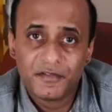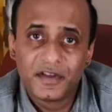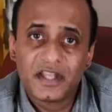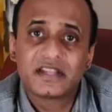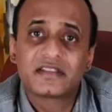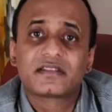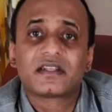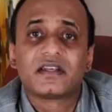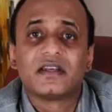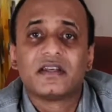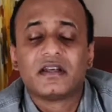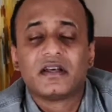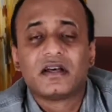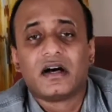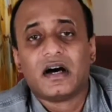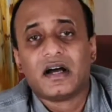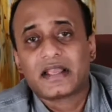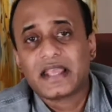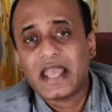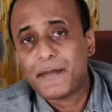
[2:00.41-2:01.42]
with
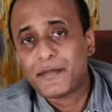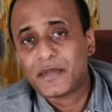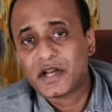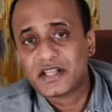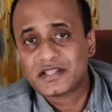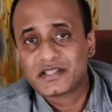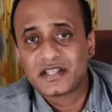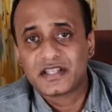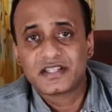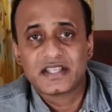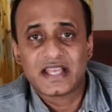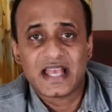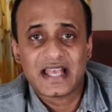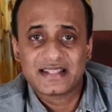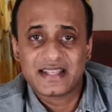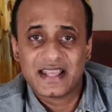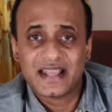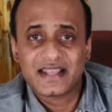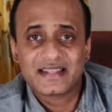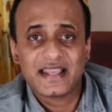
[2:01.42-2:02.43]
cameras such
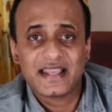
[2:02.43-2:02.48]
as